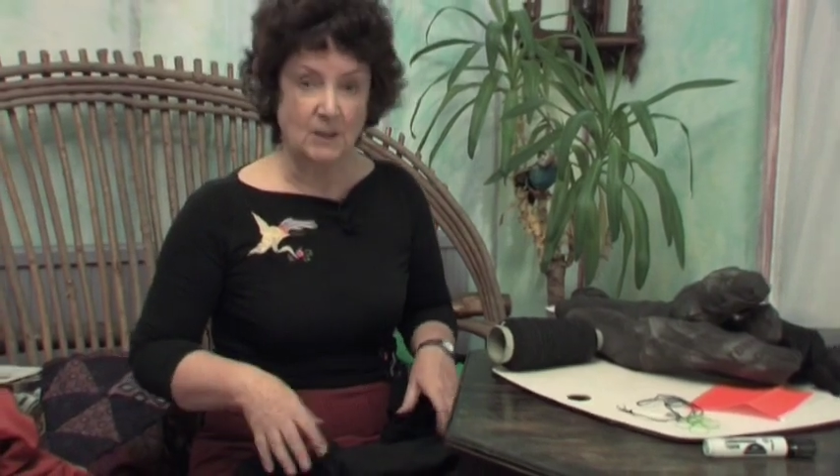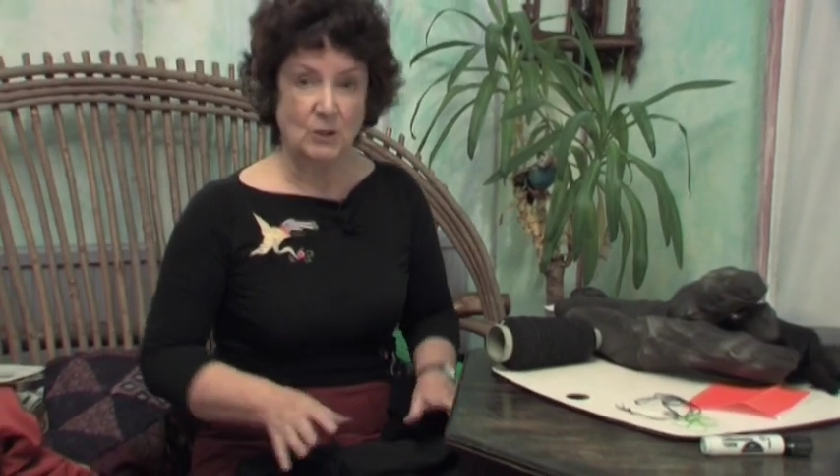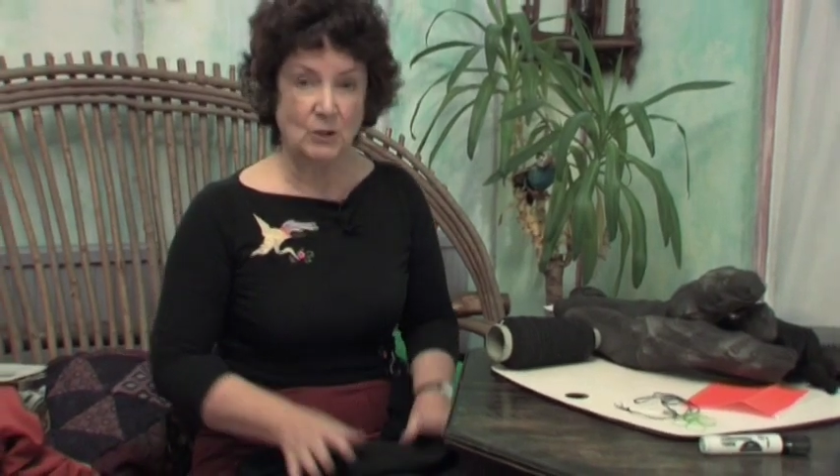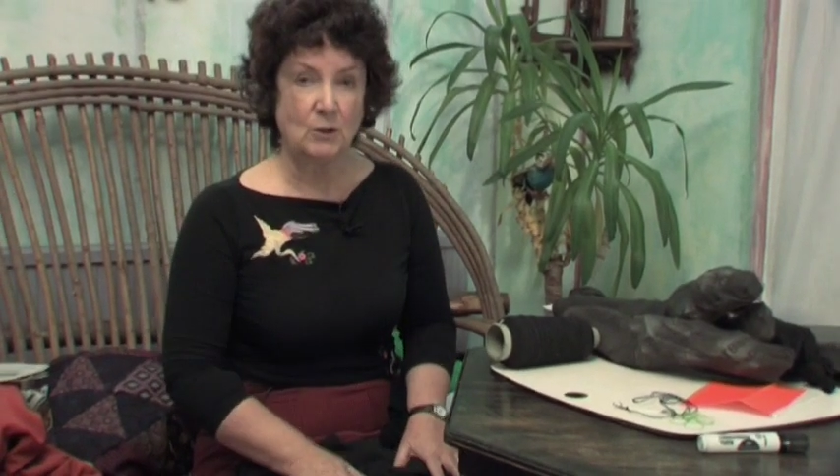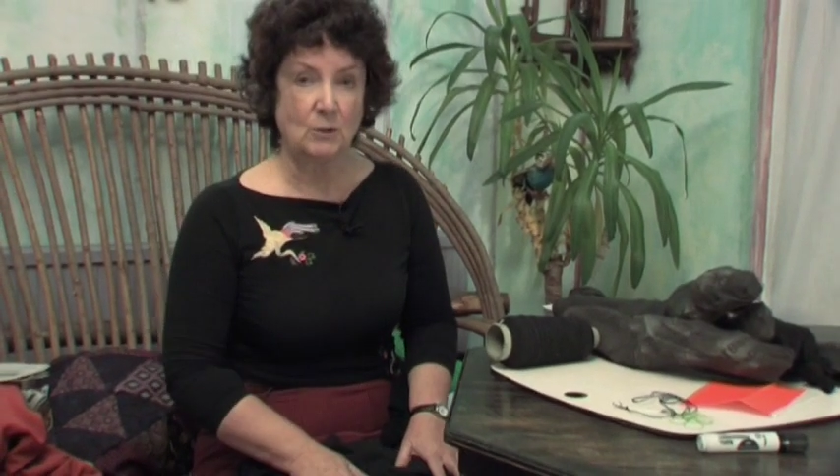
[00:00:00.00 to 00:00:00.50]

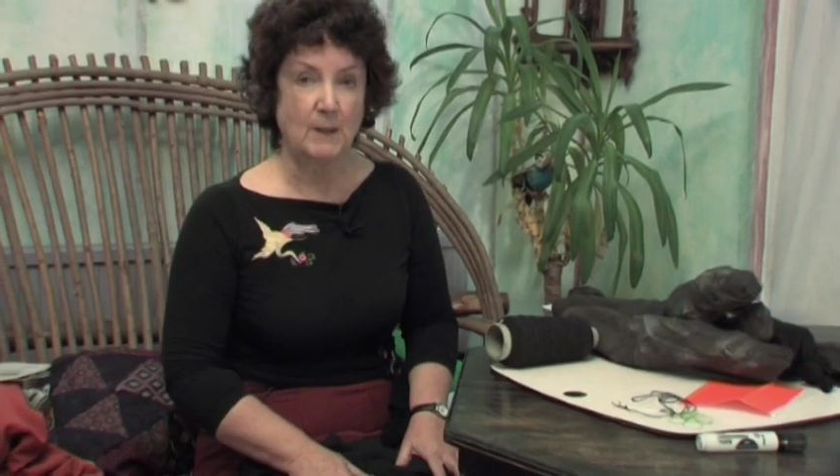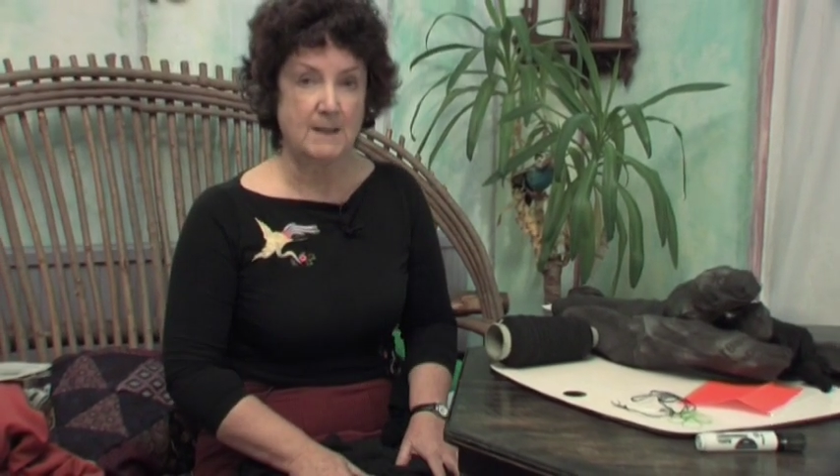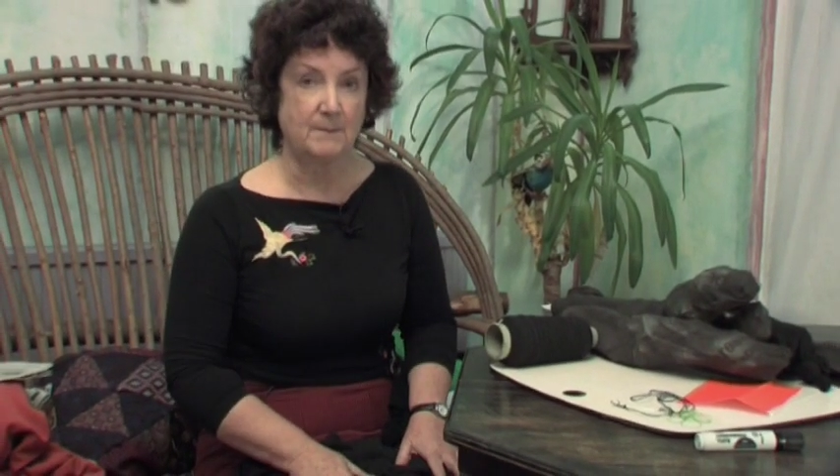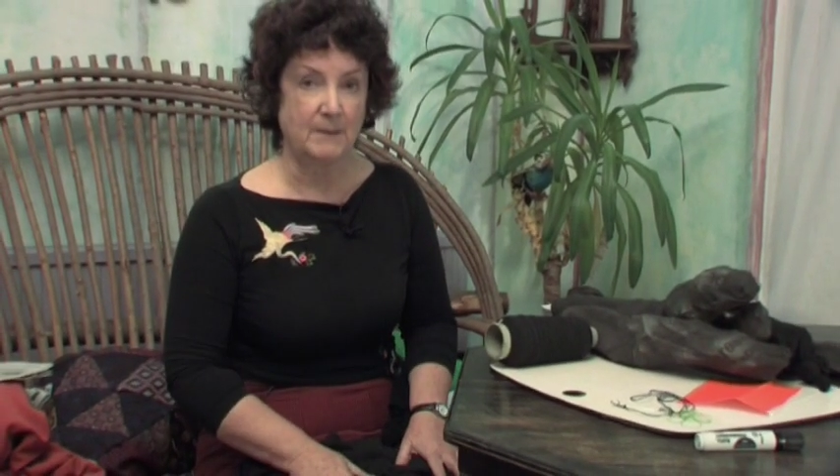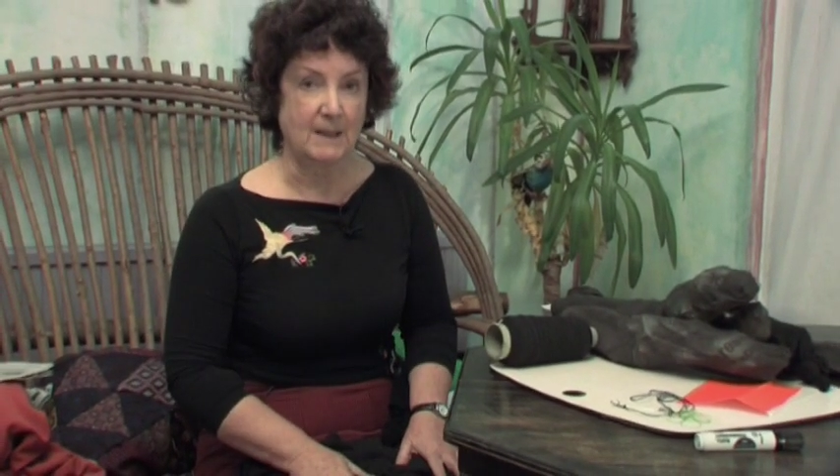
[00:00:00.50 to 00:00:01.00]
you could wear
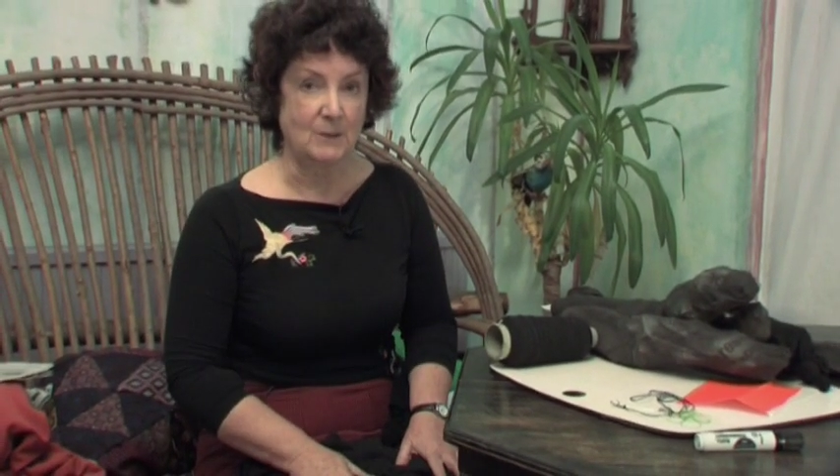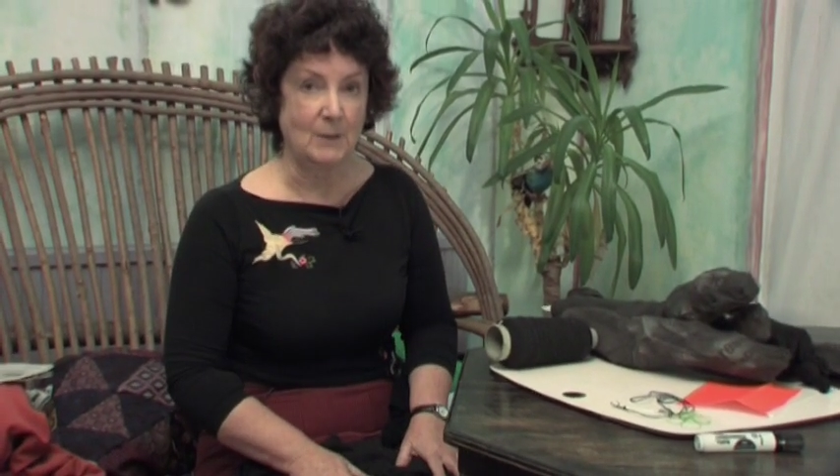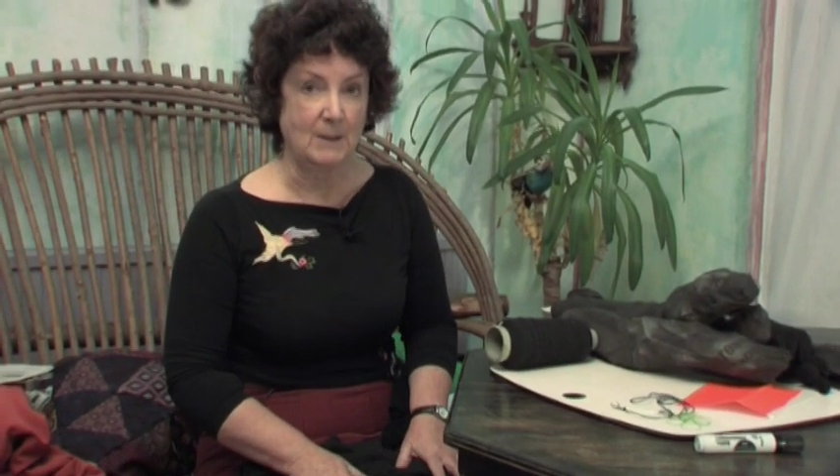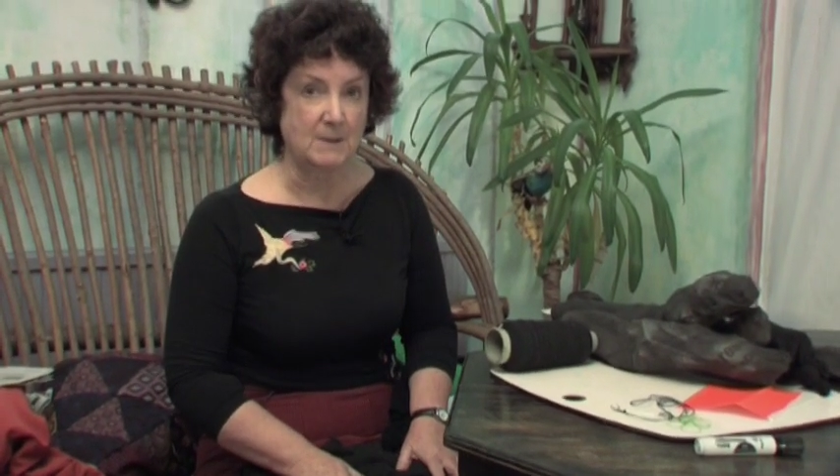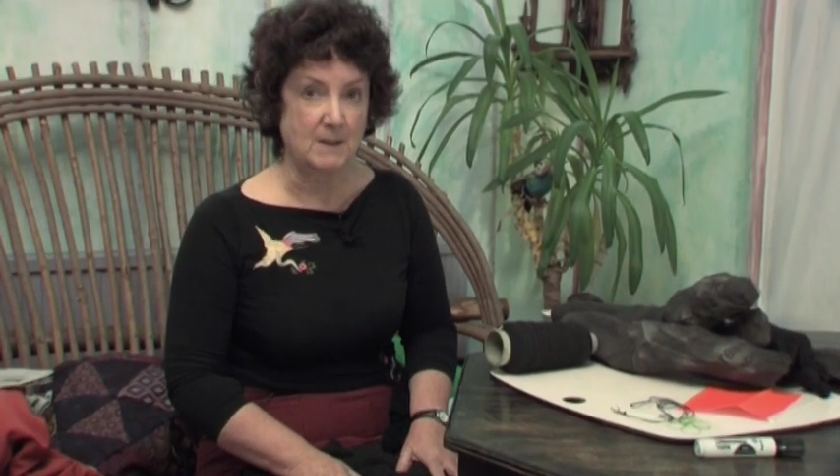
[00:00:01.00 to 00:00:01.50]
some black
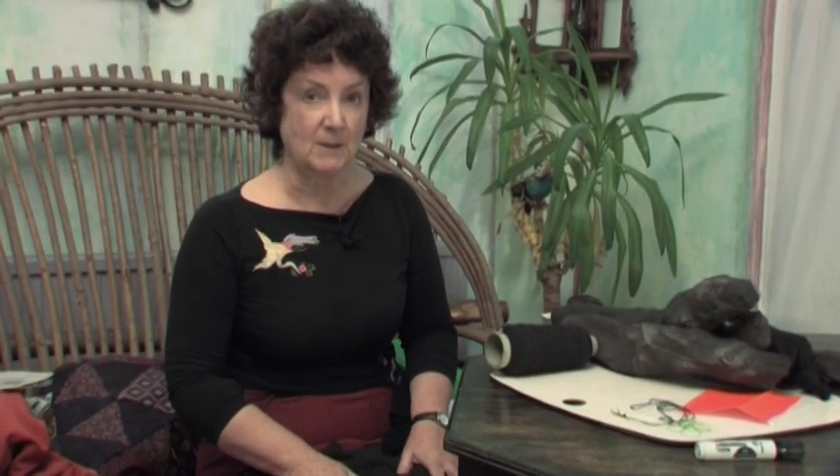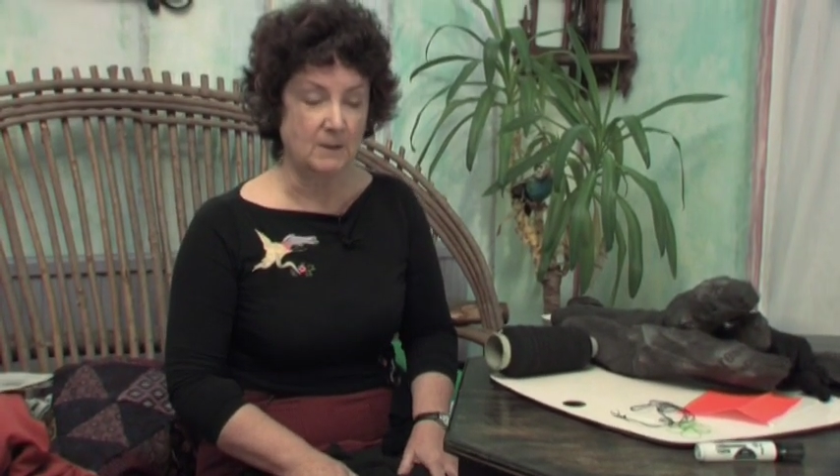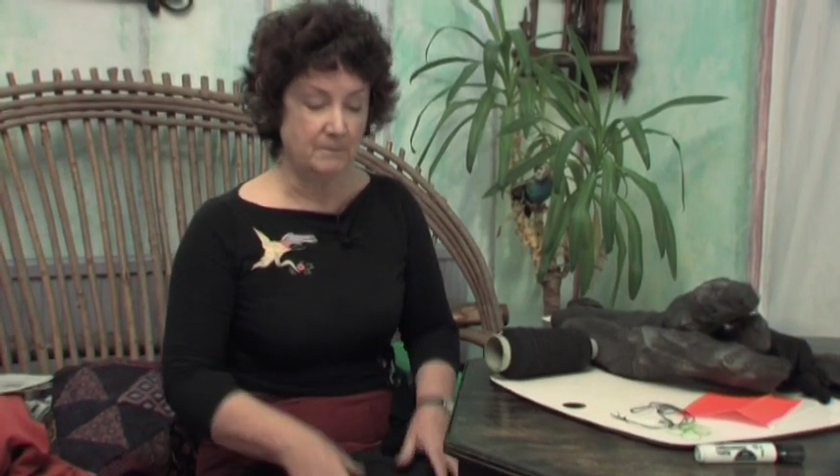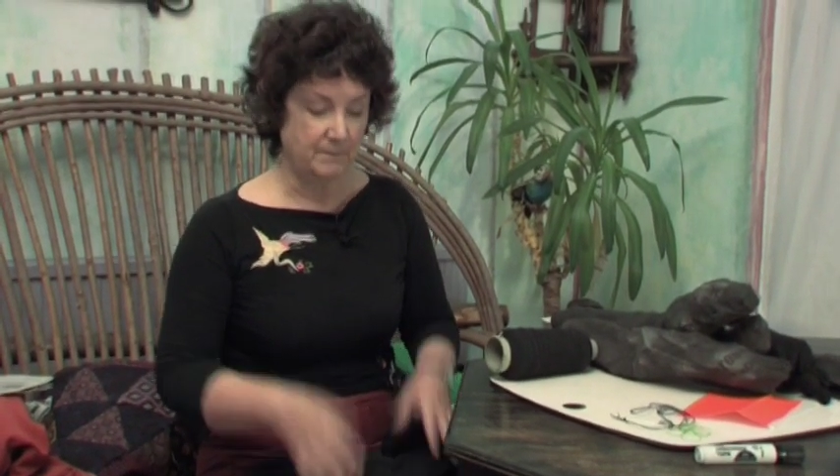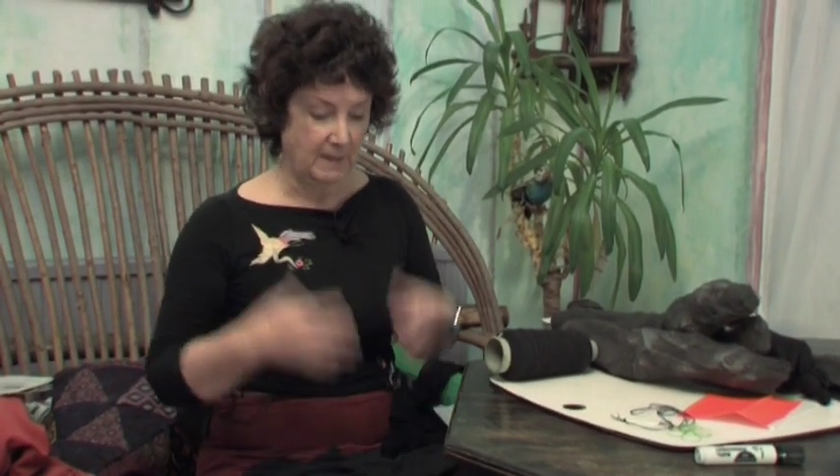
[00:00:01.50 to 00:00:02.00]
trousers on.